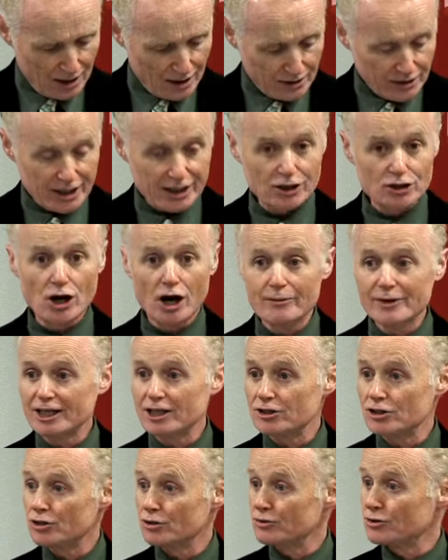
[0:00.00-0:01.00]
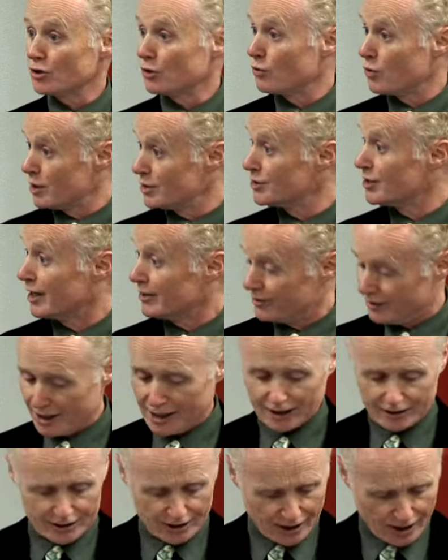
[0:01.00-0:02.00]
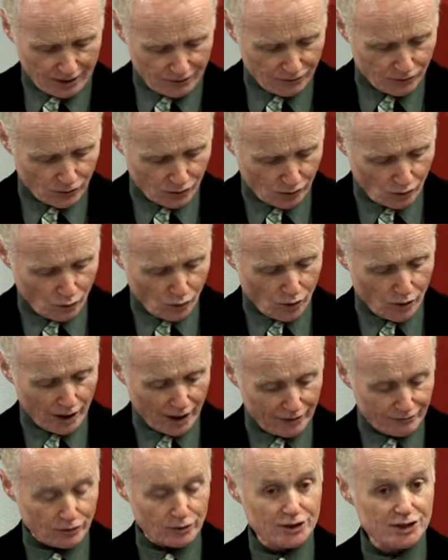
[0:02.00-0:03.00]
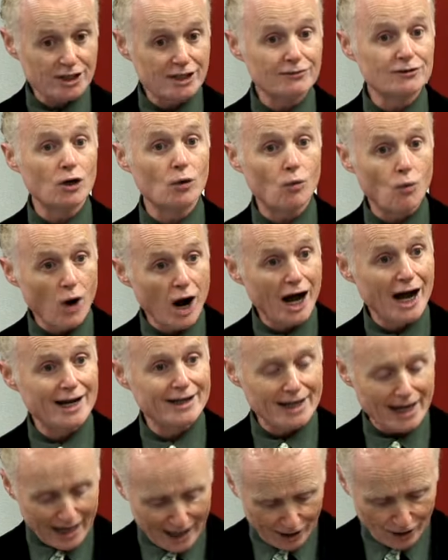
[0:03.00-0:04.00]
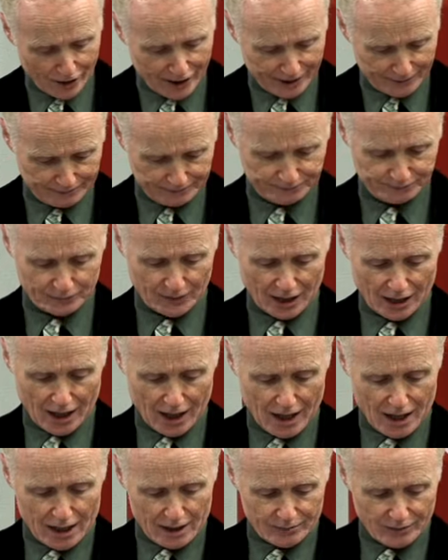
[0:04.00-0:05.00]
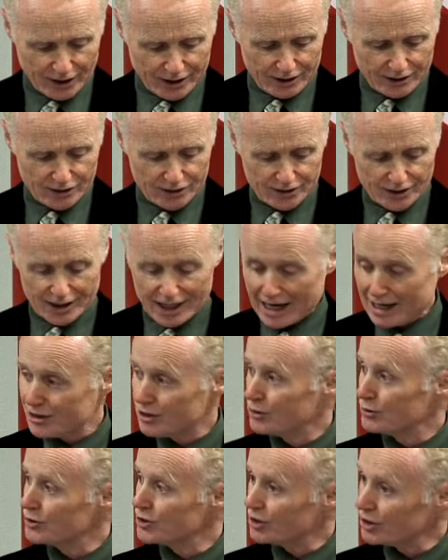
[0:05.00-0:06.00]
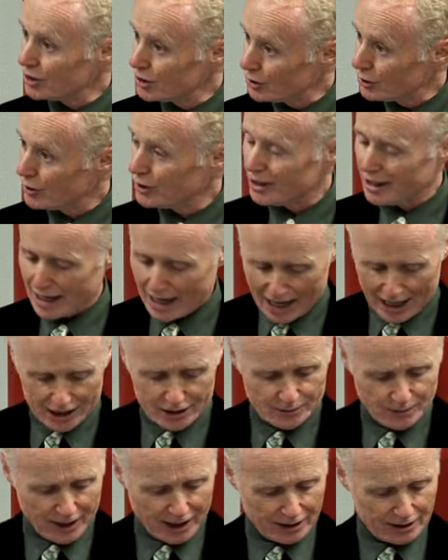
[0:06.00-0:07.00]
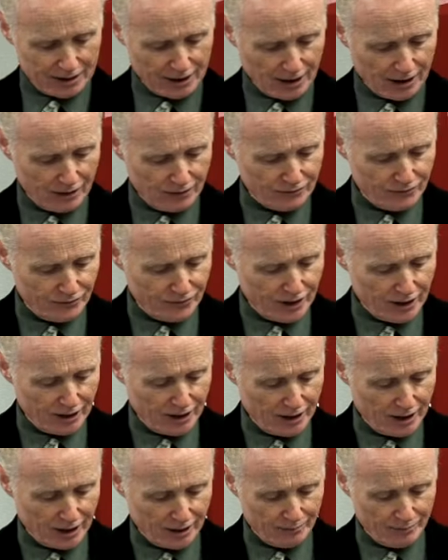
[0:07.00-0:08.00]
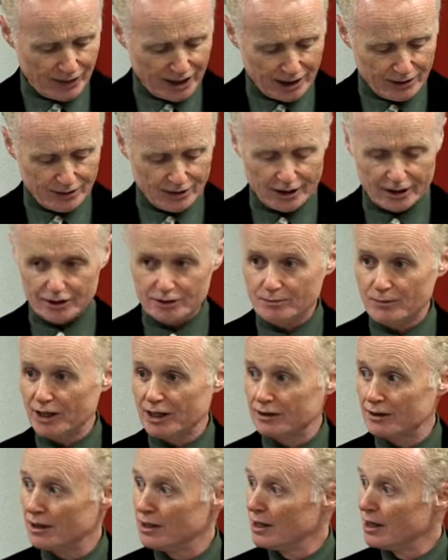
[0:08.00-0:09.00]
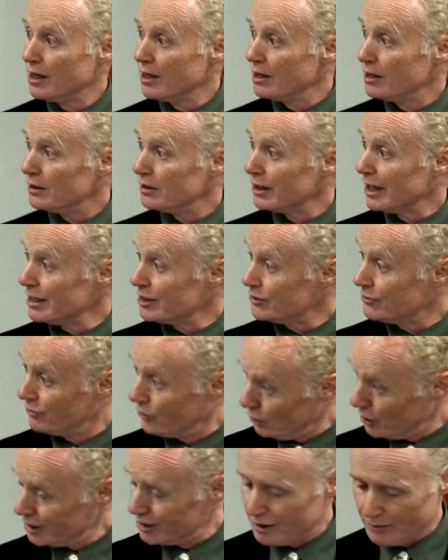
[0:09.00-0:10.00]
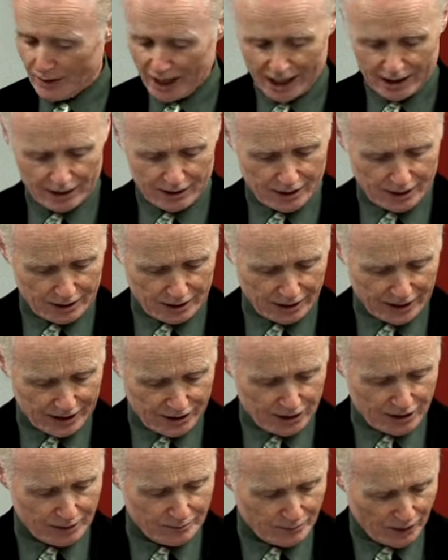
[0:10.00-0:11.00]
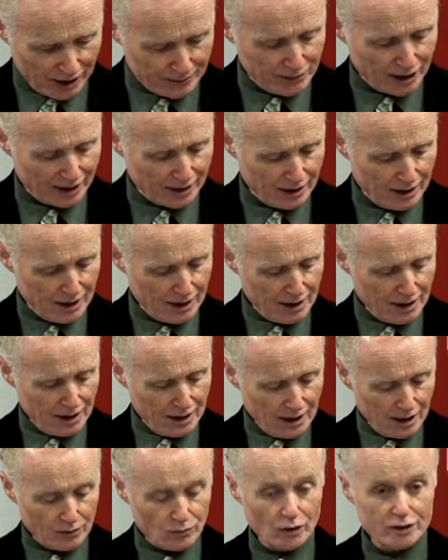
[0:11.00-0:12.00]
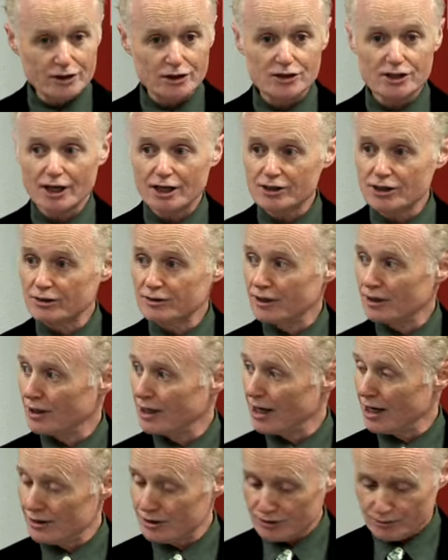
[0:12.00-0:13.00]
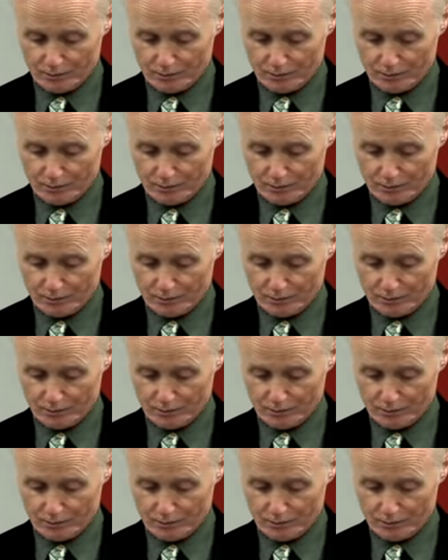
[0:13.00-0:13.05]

The economic issues are ones, I think, that have received a wide airing. But it is the national security aspect of the bid that has been less fully debated, at least in public. And what discussion there has